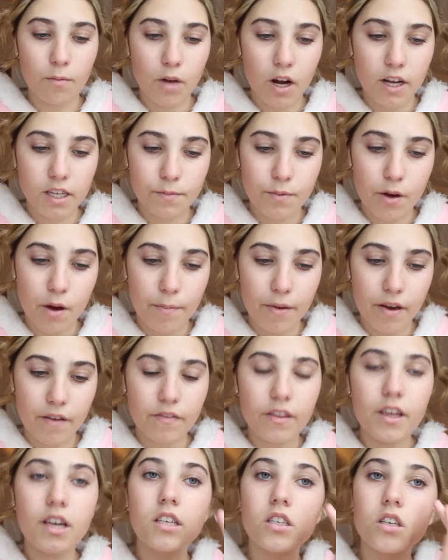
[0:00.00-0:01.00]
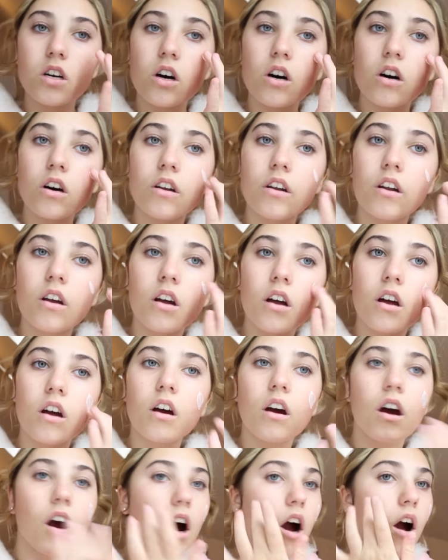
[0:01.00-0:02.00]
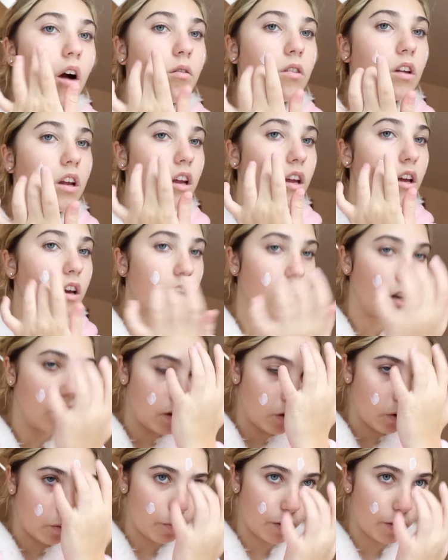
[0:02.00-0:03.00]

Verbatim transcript: I'm going to put a bit of this on, only a little